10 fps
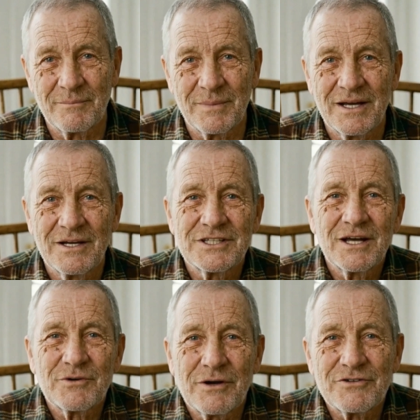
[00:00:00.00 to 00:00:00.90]
because
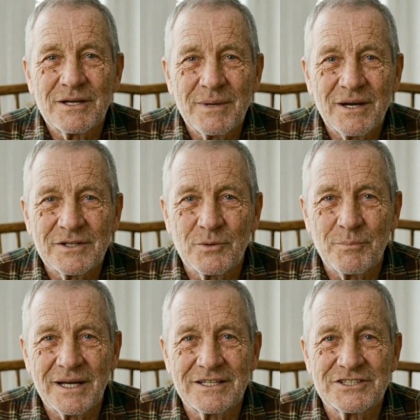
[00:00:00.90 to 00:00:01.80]
every female you
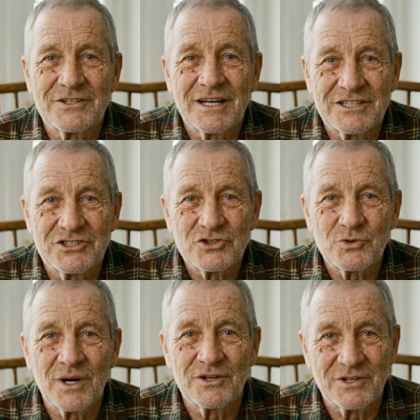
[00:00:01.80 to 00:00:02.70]
miss lays
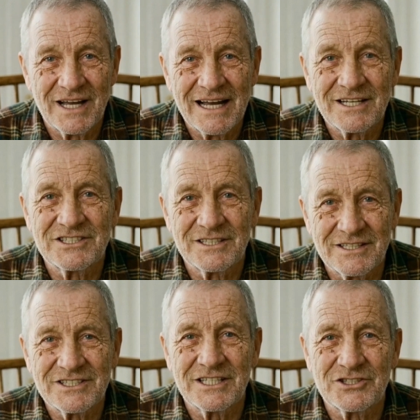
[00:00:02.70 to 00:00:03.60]
200 eggs in a
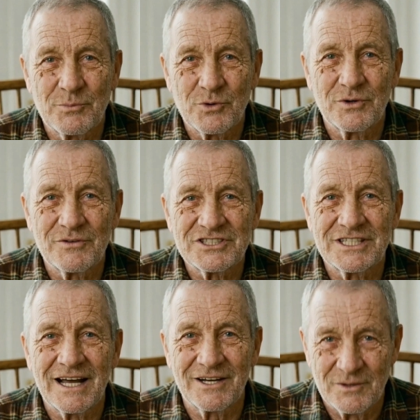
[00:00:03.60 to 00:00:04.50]
teaspoon of
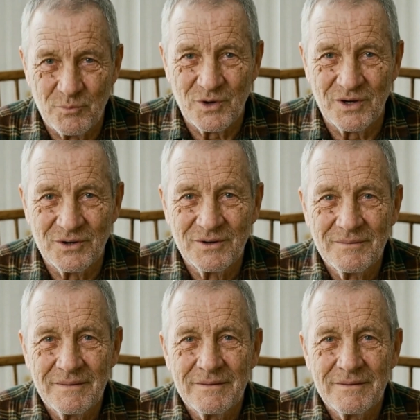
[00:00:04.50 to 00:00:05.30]
standing water.